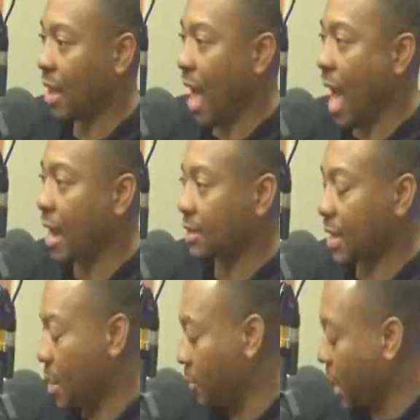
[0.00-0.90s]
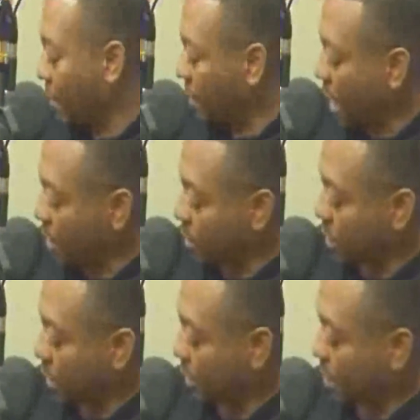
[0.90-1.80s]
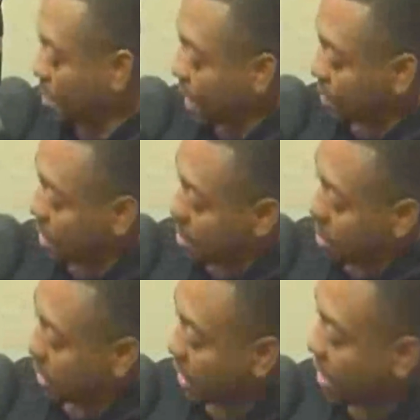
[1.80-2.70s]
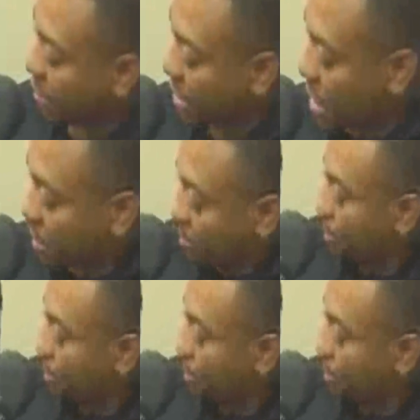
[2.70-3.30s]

I used to have a tattoo that said Plastic Cup Boys. I covered it up.